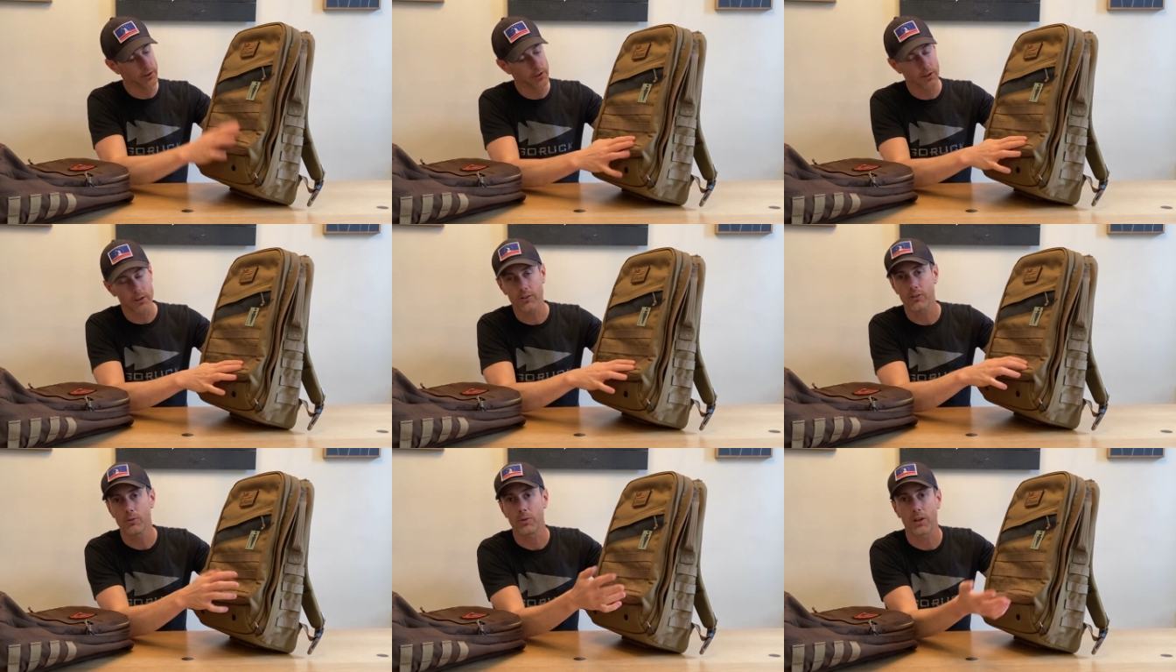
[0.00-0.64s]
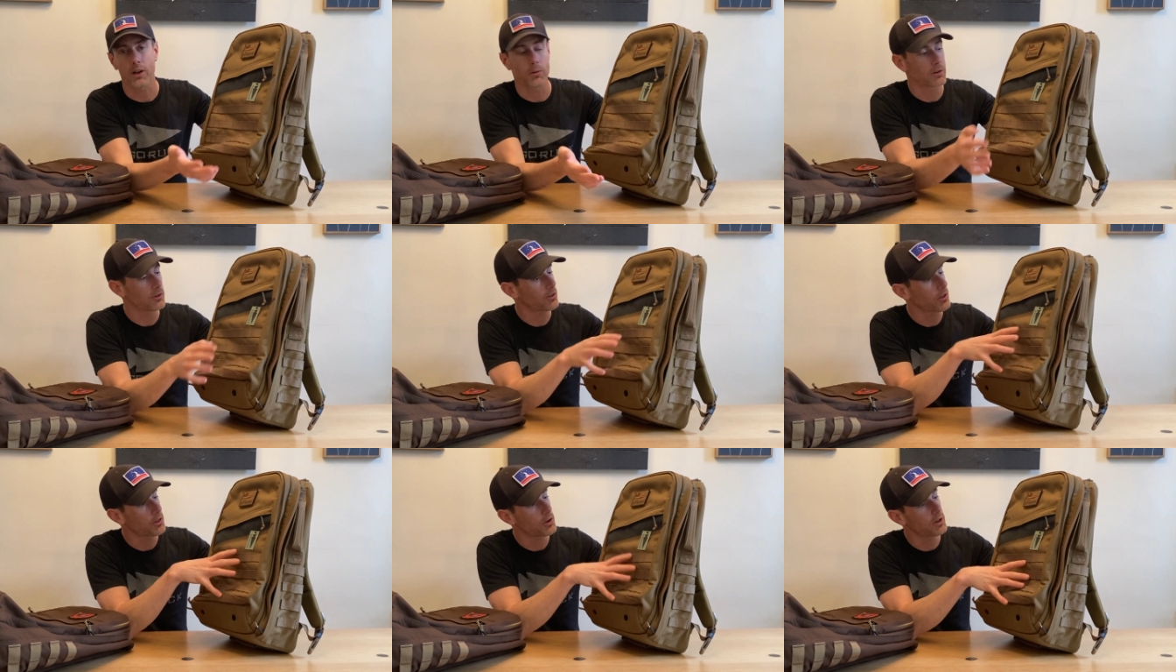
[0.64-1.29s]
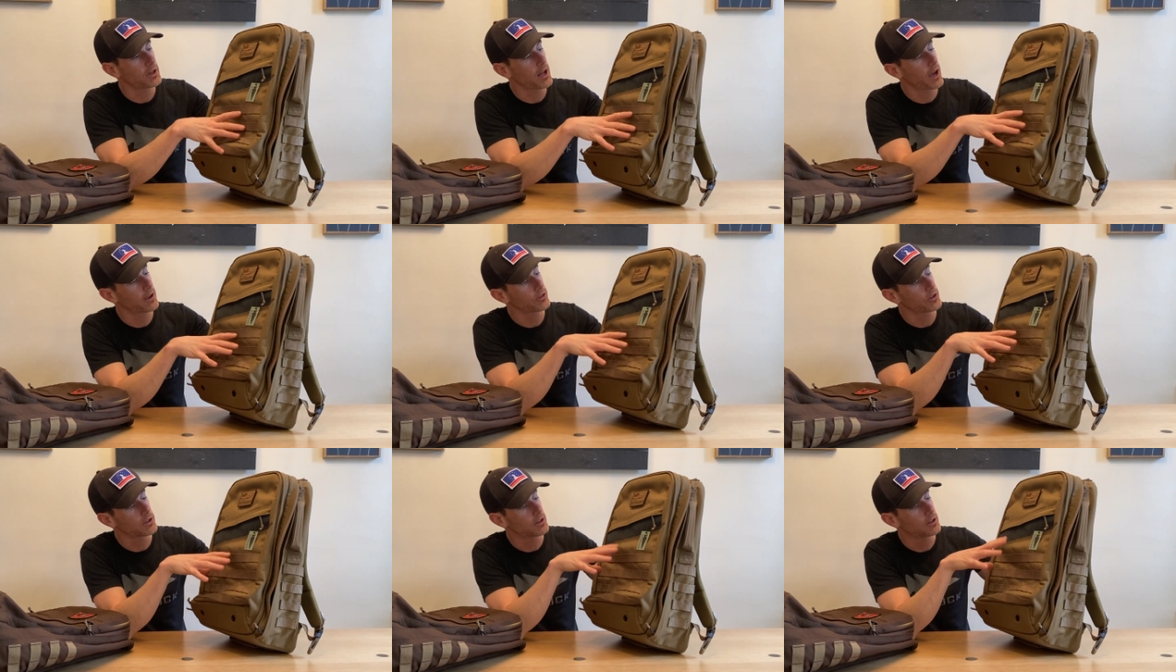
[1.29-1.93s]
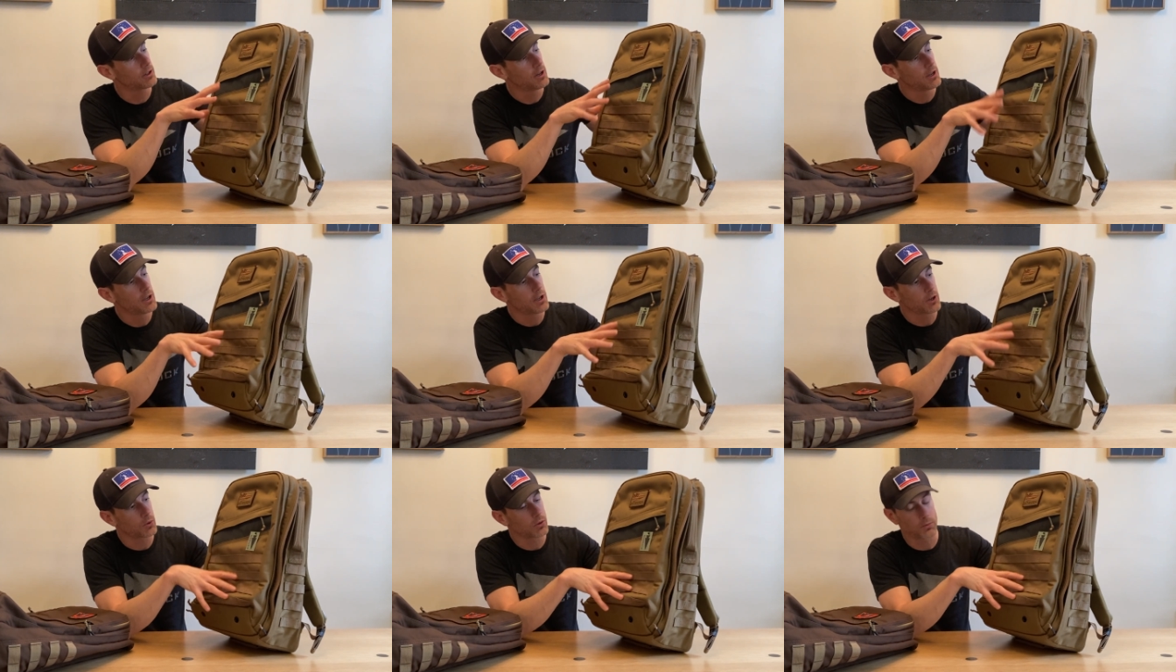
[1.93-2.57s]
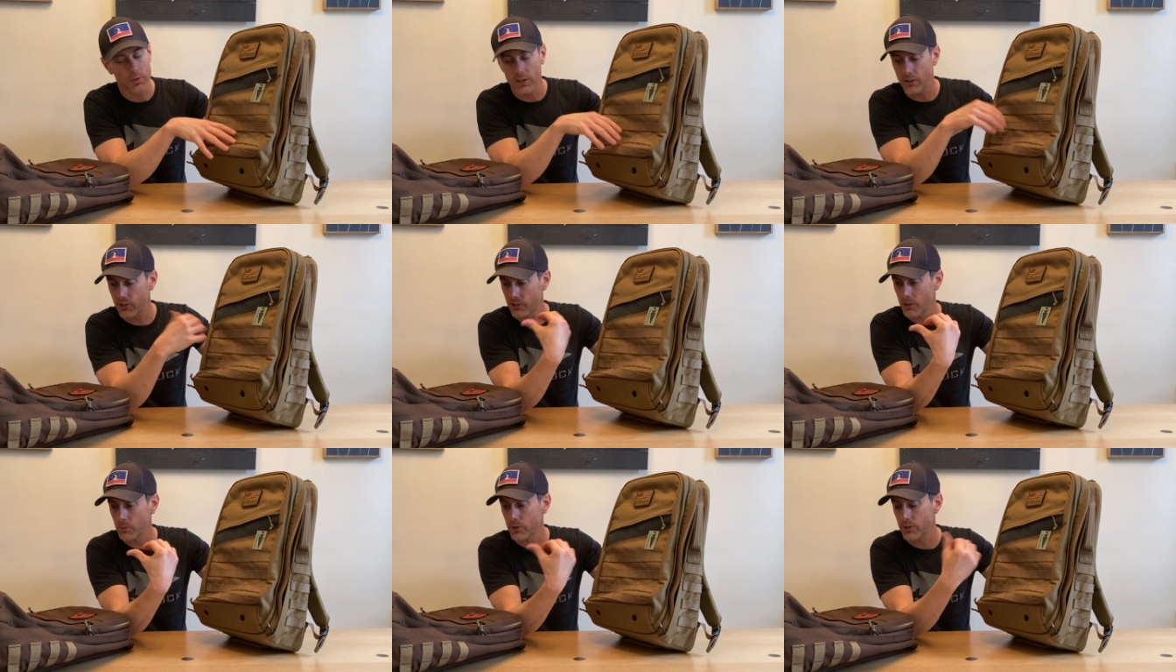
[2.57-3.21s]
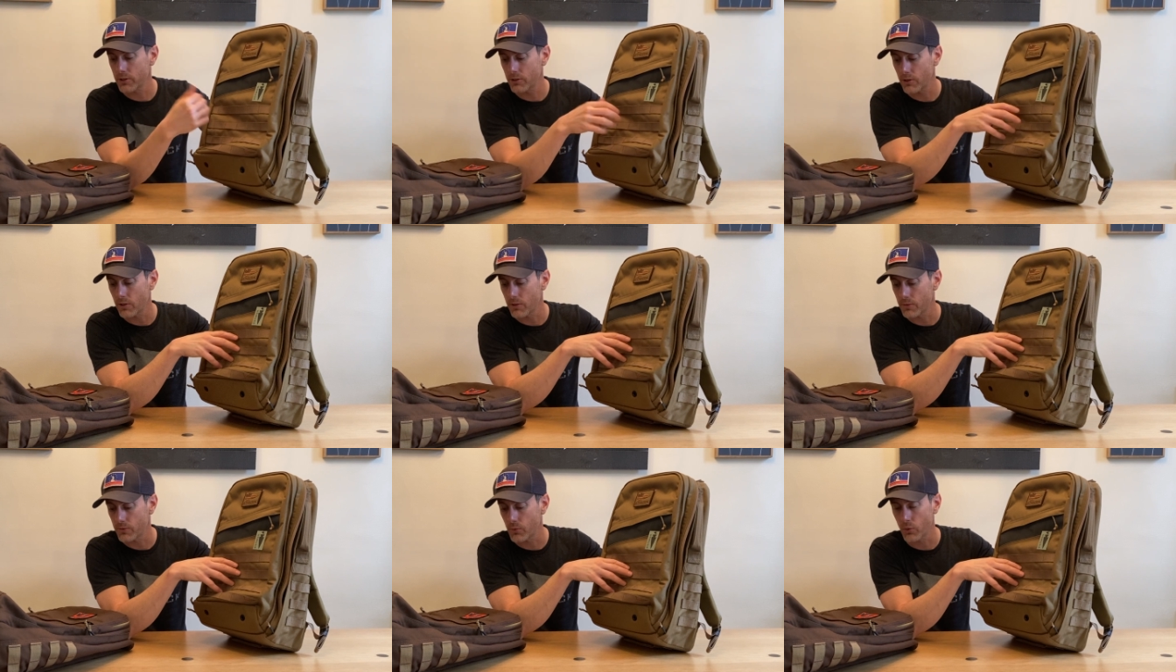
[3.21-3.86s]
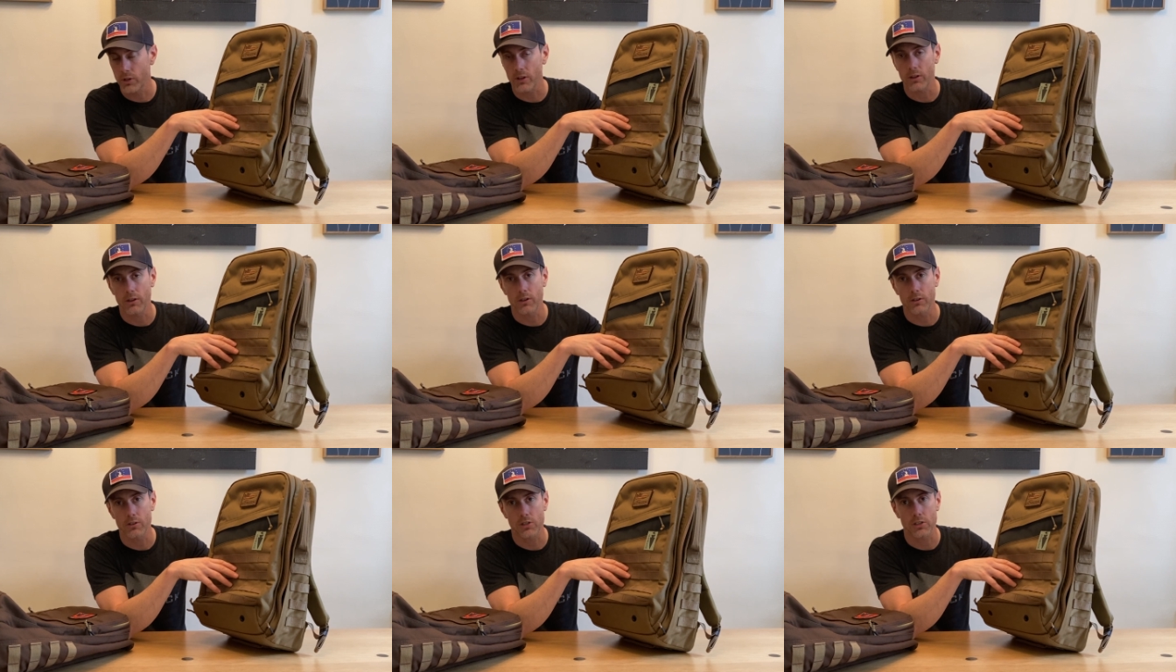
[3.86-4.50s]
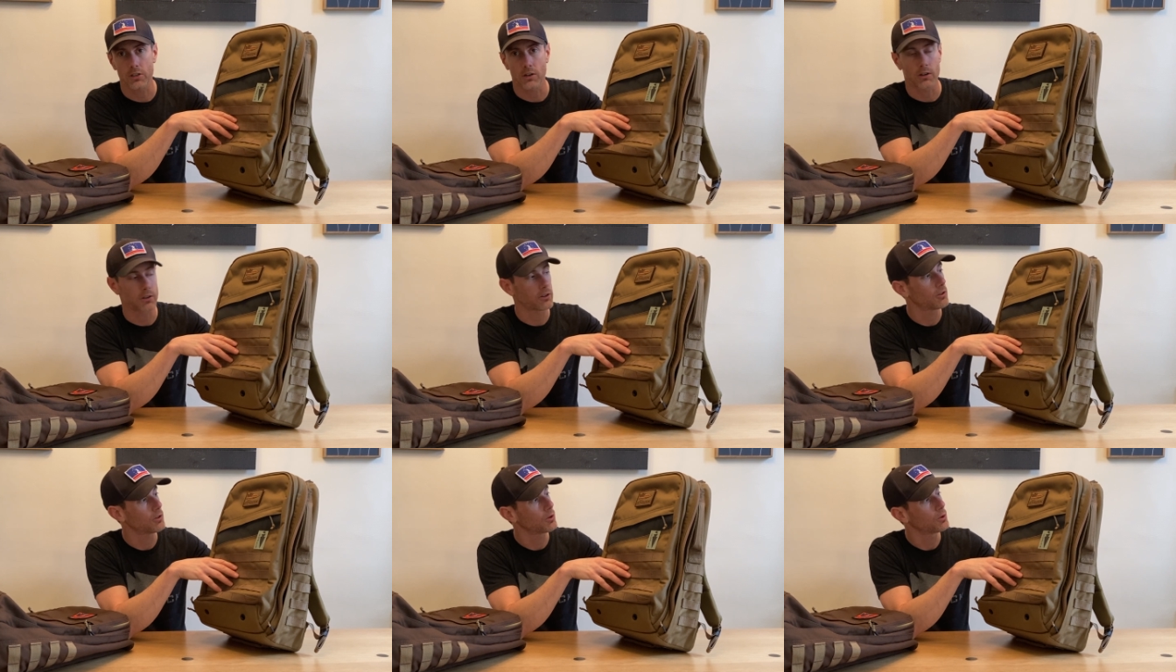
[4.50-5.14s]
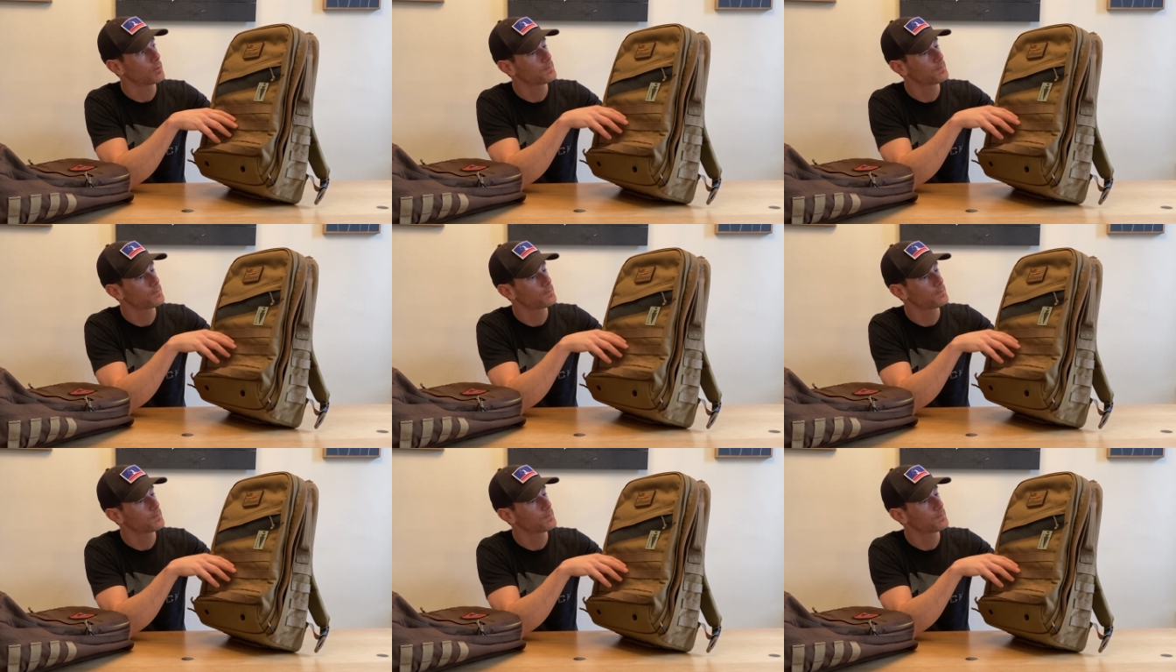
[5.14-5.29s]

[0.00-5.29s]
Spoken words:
liter, too many numbers. The 39 liter would be similar to the 40 liter GR2.